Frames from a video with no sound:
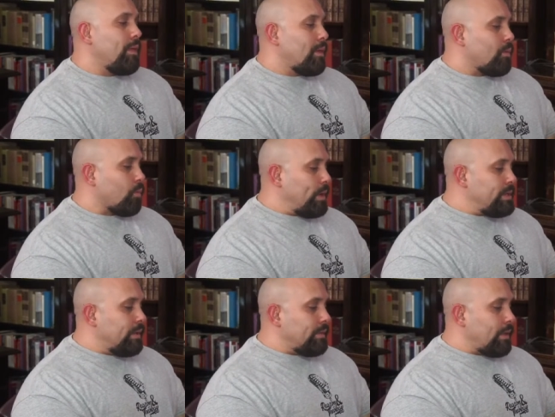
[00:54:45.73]

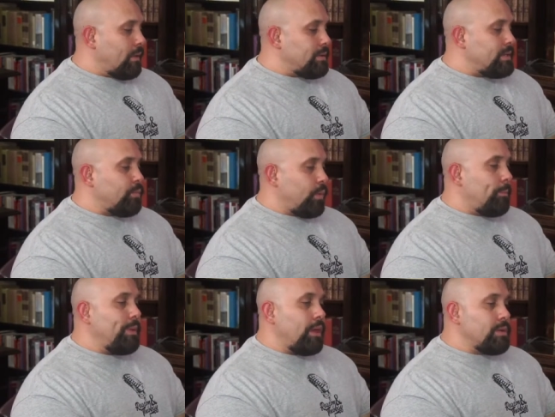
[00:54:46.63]
Reason and Theology will
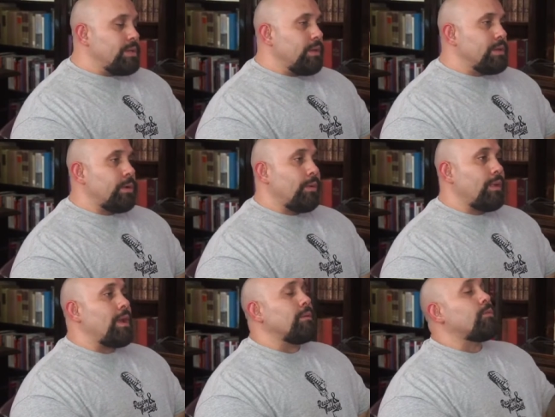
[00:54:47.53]
be hosting it. So a
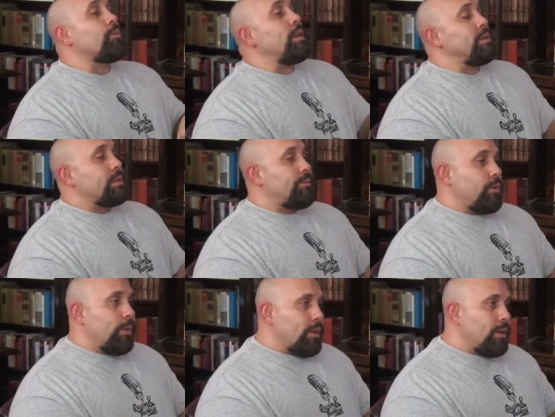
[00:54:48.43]
lot of great stuff
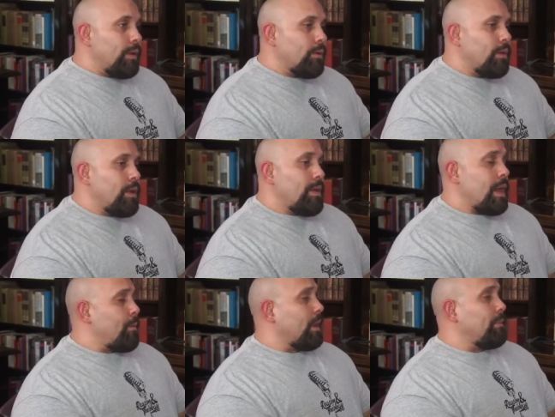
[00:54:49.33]
going on here.
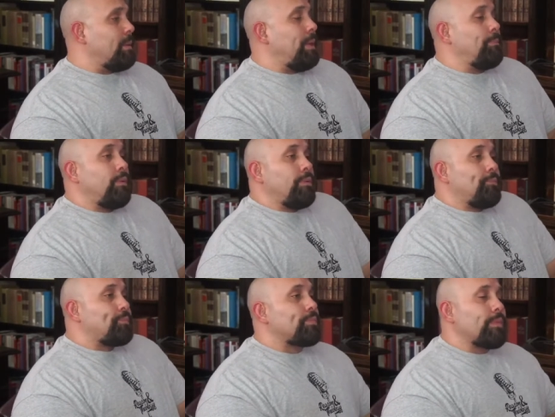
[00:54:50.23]
I recommend people,
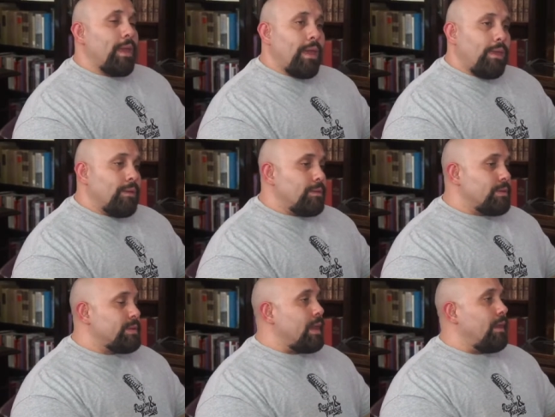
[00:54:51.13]
hey,
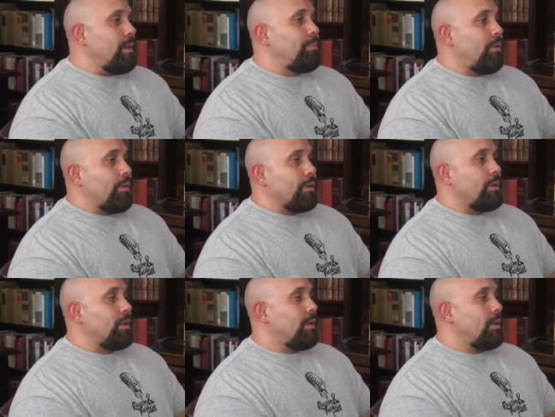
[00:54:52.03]
stay on board.